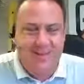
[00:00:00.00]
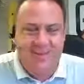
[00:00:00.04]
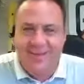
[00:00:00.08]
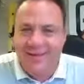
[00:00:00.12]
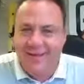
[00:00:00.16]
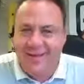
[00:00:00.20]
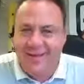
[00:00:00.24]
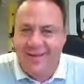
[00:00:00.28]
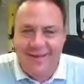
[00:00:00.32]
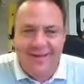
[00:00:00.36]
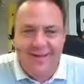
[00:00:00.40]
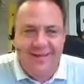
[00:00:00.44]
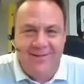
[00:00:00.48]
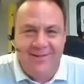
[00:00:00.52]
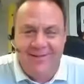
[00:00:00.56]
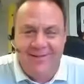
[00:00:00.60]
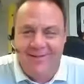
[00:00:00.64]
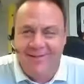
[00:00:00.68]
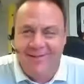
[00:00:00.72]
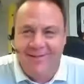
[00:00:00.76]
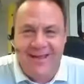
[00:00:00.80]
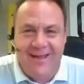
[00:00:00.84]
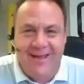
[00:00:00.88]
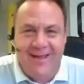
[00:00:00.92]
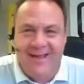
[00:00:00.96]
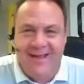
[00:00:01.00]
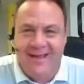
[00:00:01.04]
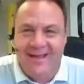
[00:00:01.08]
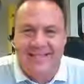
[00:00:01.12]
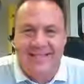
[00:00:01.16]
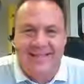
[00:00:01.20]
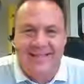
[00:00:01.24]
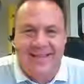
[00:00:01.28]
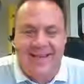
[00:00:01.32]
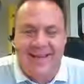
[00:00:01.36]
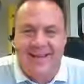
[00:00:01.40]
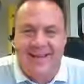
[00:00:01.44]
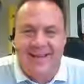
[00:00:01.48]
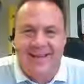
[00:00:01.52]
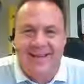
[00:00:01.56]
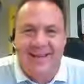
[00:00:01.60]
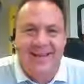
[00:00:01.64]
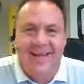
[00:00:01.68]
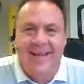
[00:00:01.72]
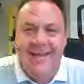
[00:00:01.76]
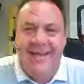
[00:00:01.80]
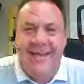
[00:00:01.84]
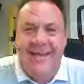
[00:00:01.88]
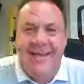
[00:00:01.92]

Good for you, man. That's it.